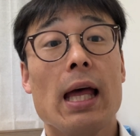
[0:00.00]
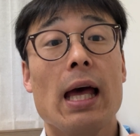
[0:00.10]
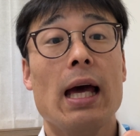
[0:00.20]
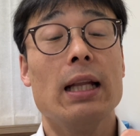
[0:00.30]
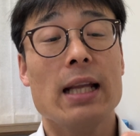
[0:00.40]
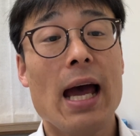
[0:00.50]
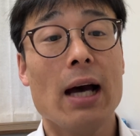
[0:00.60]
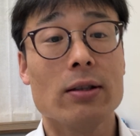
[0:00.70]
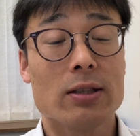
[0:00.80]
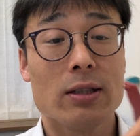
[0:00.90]
and
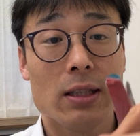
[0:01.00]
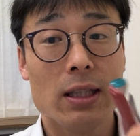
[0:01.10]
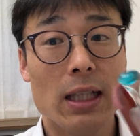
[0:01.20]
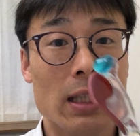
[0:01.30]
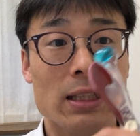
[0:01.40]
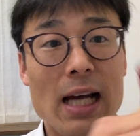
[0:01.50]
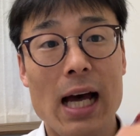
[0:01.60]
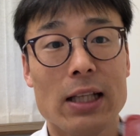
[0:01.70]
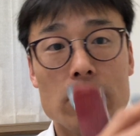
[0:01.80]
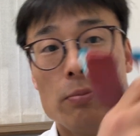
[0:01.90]
out, and it's
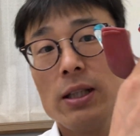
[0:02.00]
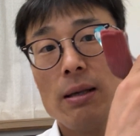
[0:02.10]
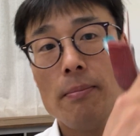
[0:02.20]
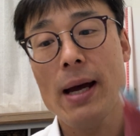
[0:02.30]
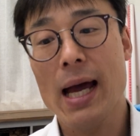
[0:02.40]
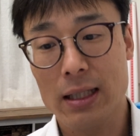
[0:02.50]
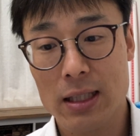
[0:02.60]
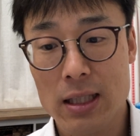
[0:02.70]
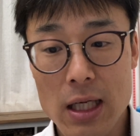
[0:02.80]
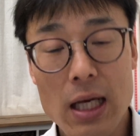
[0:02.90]
hard to bring him
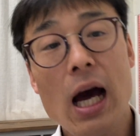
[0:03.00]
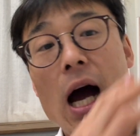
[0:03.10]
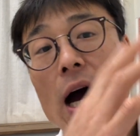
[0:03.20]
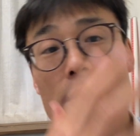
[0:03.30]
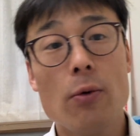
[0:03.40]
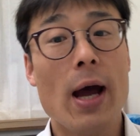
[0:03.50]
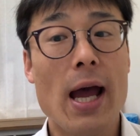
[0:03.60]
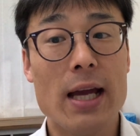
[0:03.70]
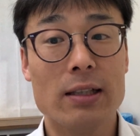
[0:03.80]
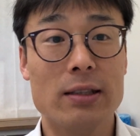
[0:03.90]
back. Either
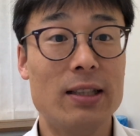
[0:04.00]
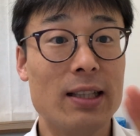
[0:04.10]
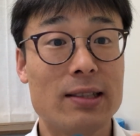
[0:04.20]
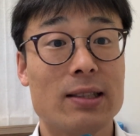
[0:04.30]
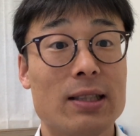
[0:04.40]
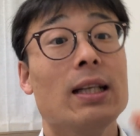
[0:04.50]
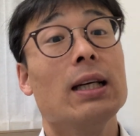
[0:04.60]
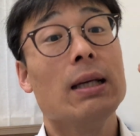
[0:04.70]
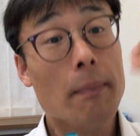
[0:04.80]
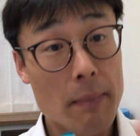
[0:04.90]
way, the disc
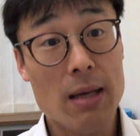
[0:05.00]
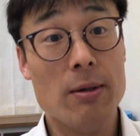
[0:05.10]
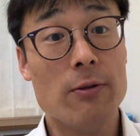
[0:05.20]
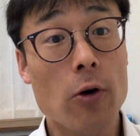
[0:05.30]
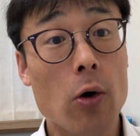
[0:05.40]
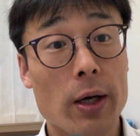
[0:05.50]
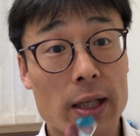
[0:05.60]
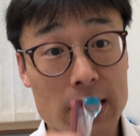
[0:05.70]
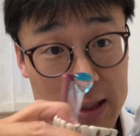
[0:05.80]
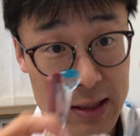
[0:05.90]
may be forward
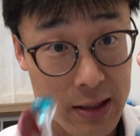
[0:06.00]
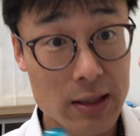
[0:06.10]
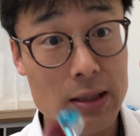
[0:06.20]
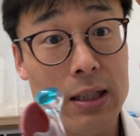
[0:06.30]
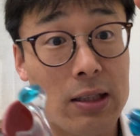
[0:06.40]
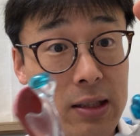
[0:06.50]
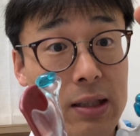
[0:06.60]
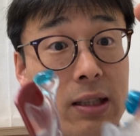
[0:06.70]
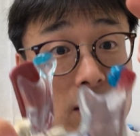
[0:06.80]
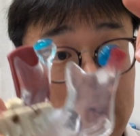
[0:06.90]
and
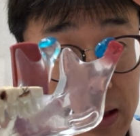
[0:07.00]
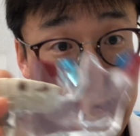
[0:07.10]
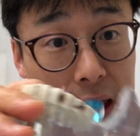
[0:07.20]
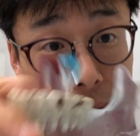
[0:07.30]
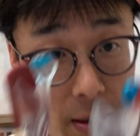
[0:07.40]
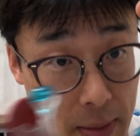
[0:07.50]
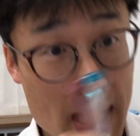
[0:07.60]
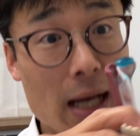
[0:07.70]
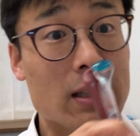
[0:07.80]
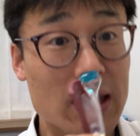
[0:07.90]
it's coming
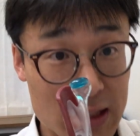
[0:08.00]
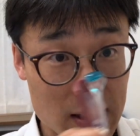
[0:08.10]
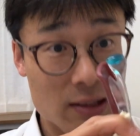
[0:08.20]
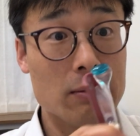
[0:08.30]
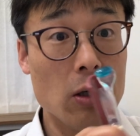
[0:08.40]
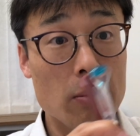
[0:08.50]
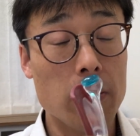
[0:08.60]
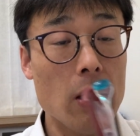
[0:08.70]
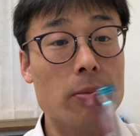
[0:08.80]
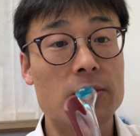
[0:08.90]
back that just
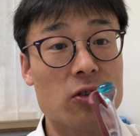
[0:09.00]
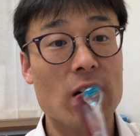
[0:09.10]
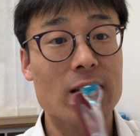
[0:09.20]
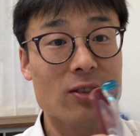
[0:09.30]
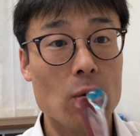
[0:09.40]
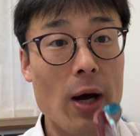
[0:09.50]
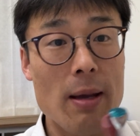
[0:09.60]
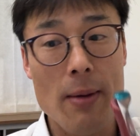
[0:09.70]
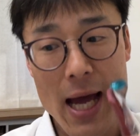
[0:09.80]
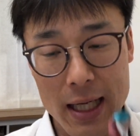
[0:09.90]
obstructs the
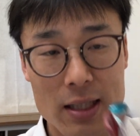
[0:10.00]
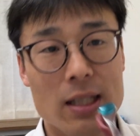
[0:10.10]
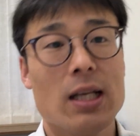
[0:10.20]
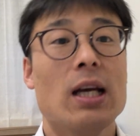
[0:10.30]
way back.